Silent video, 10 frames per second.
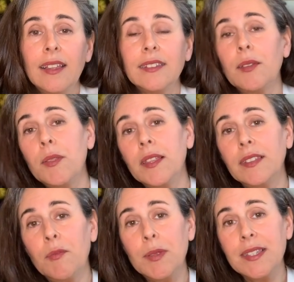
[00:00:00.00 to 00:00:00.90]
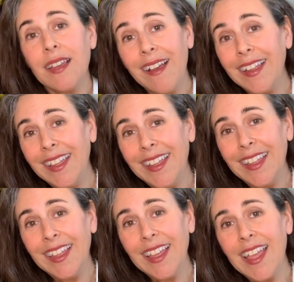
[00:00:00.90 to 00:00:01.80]
some of the things I've been
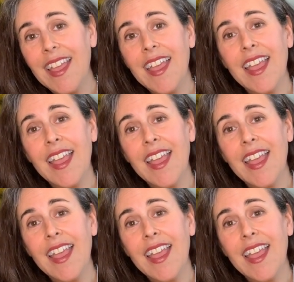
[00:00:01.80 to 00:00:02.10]
dyeing,